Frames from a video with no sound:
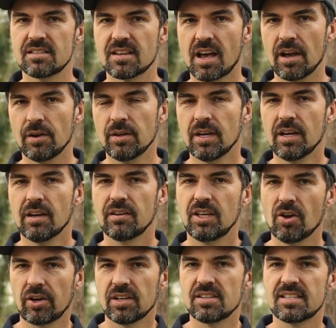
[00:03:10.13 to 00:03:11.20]
So
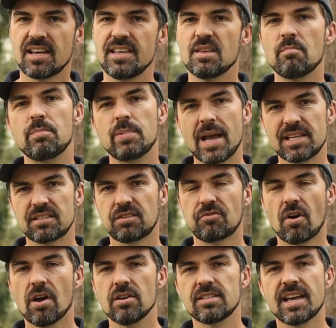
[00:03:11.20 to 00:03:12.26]
you're not gonna see the best
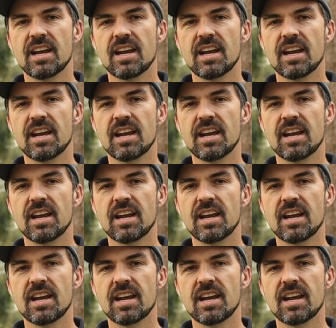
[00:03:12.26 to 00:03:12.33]
throws